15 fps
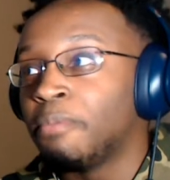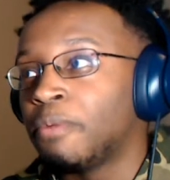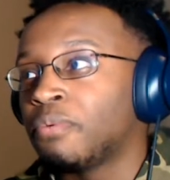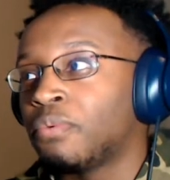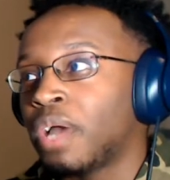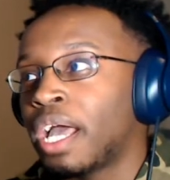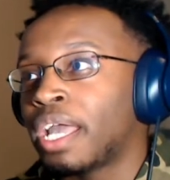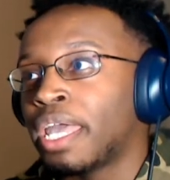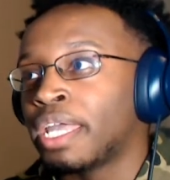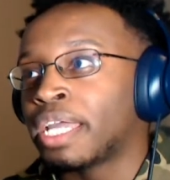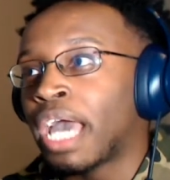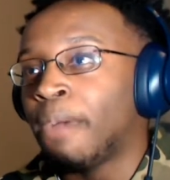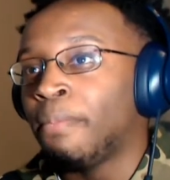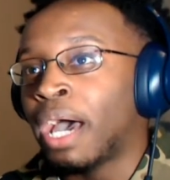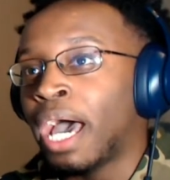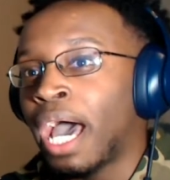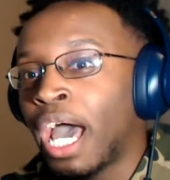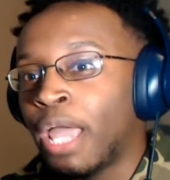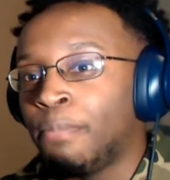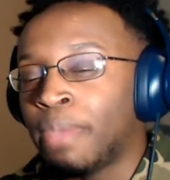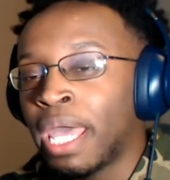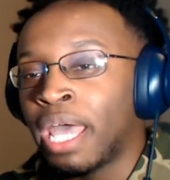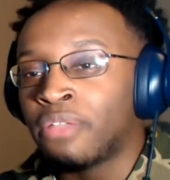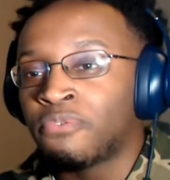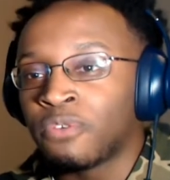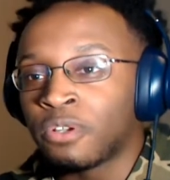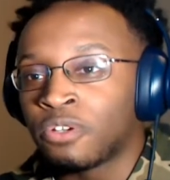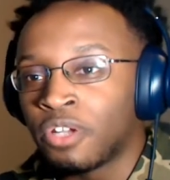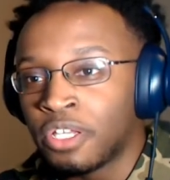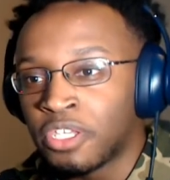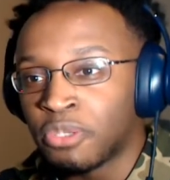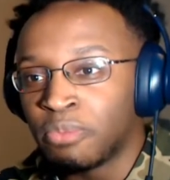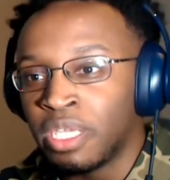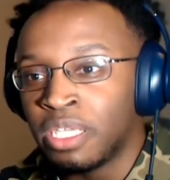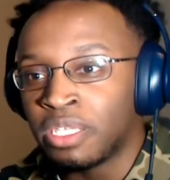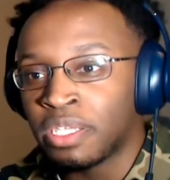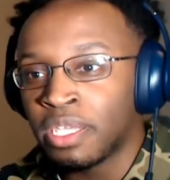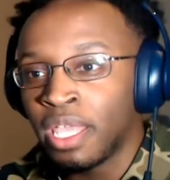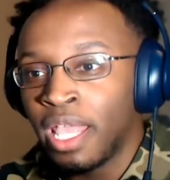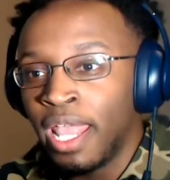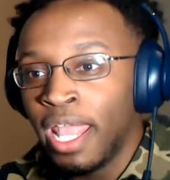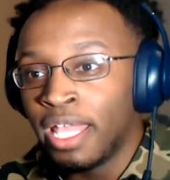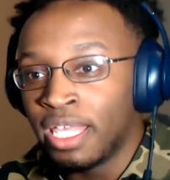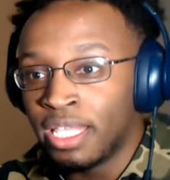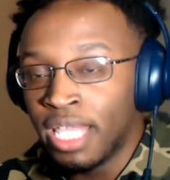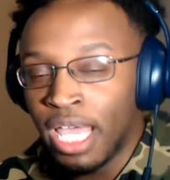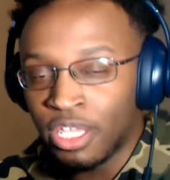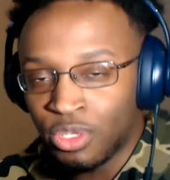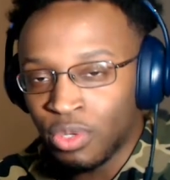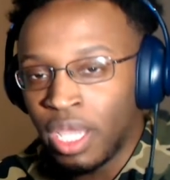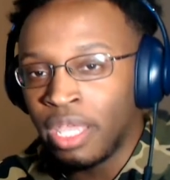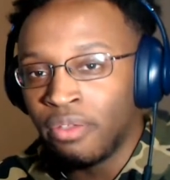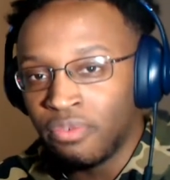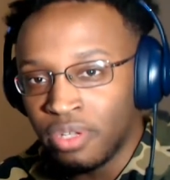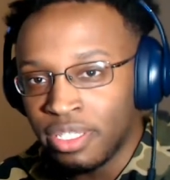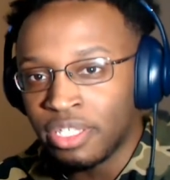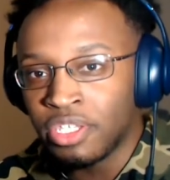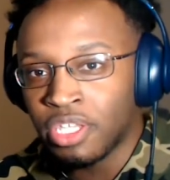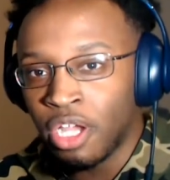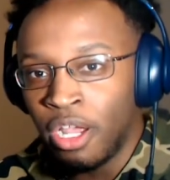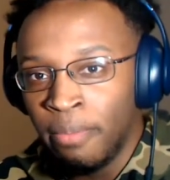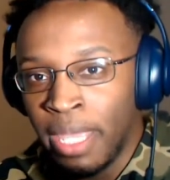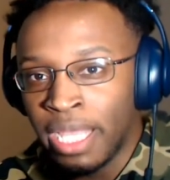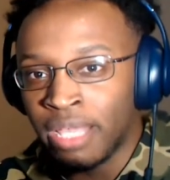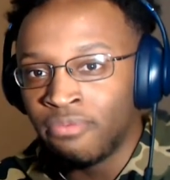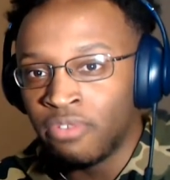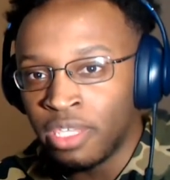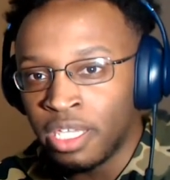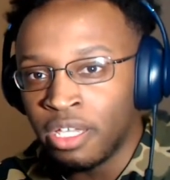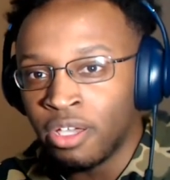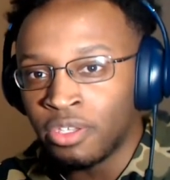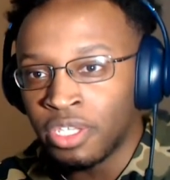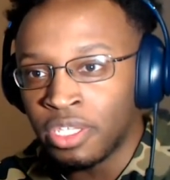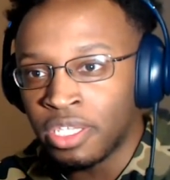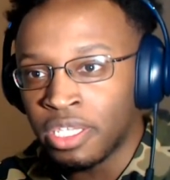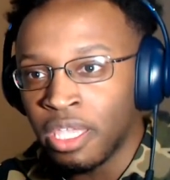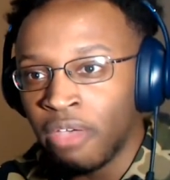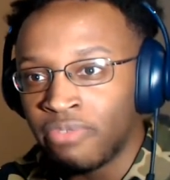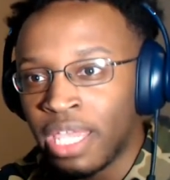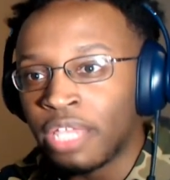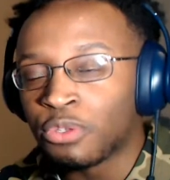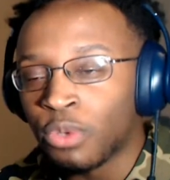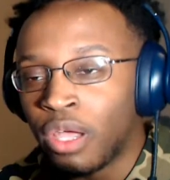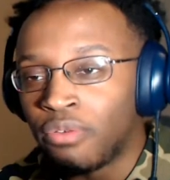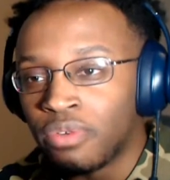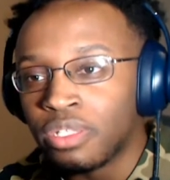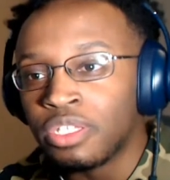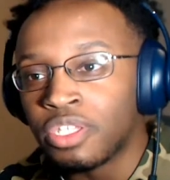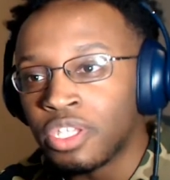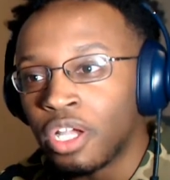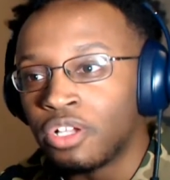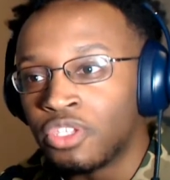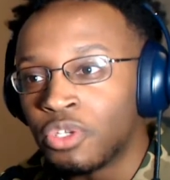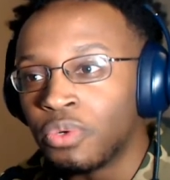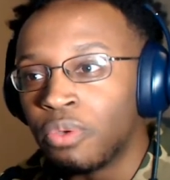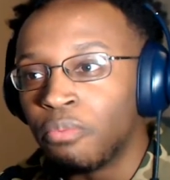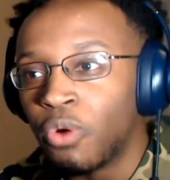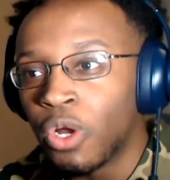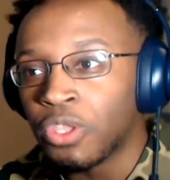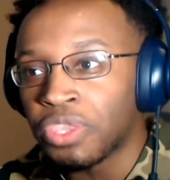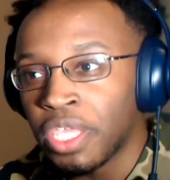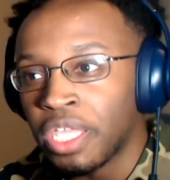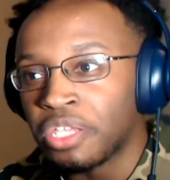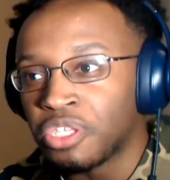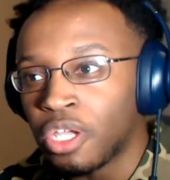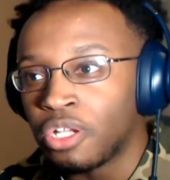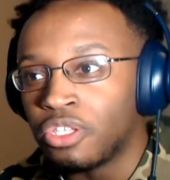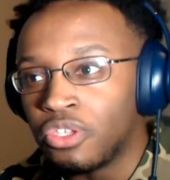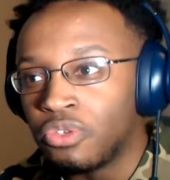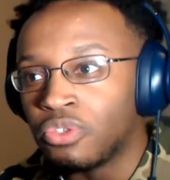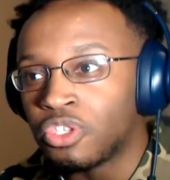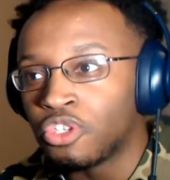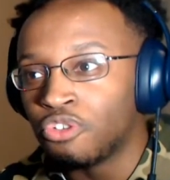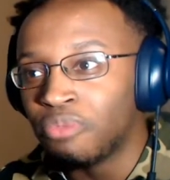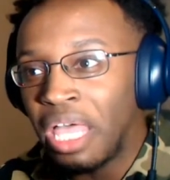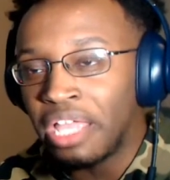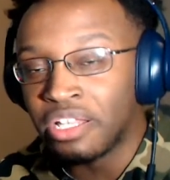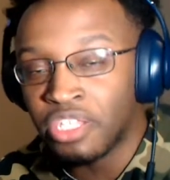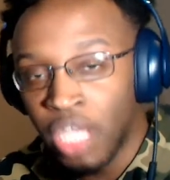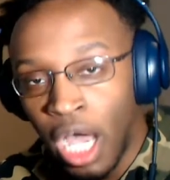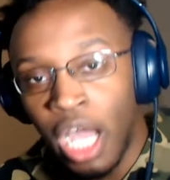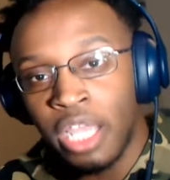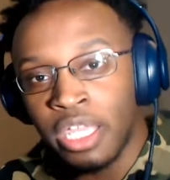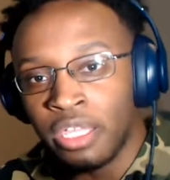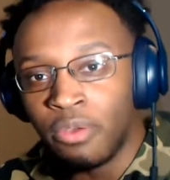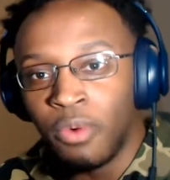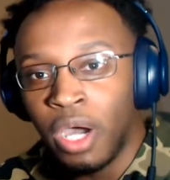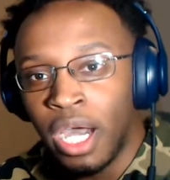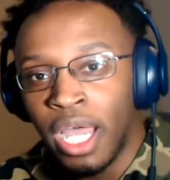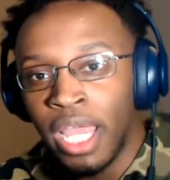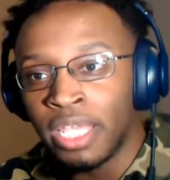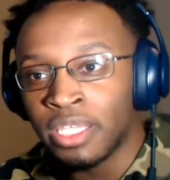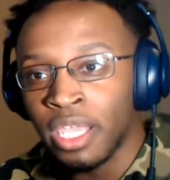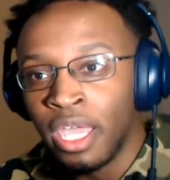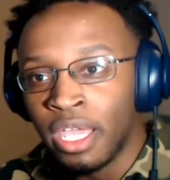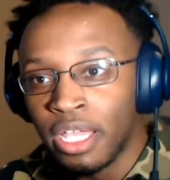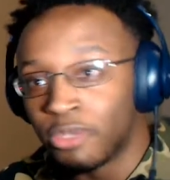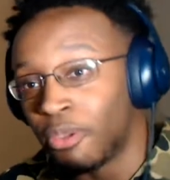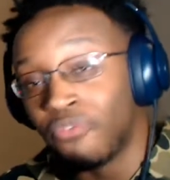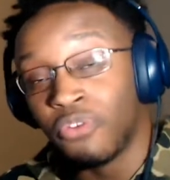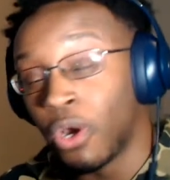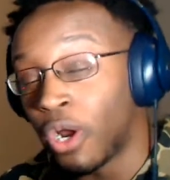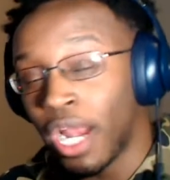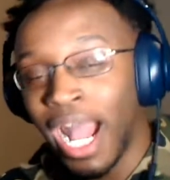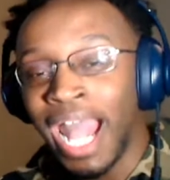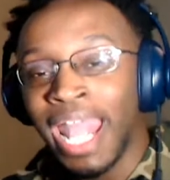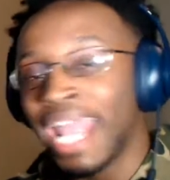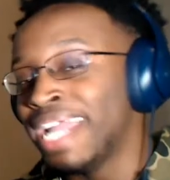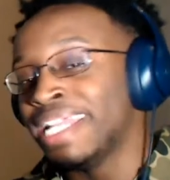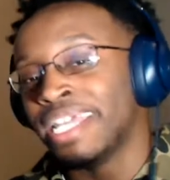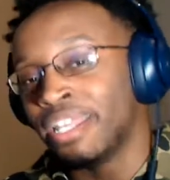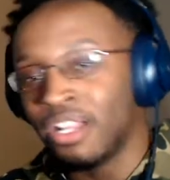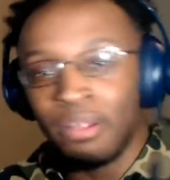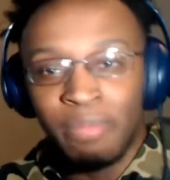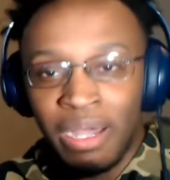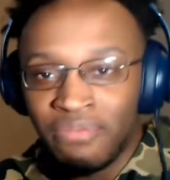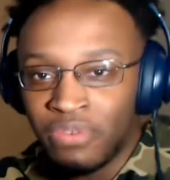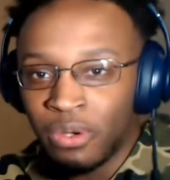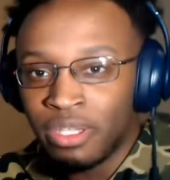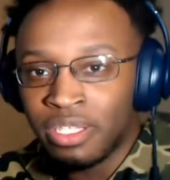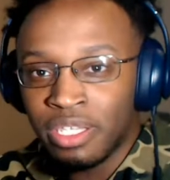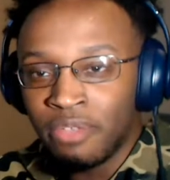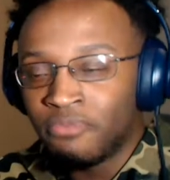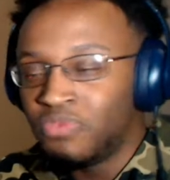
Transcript: when I had got my iPad for Christmas, and then that's when I had really started making videos and stuff. That's when I really started doing more things on YouTube, like talking wise. Because before, I hated hearing my voice.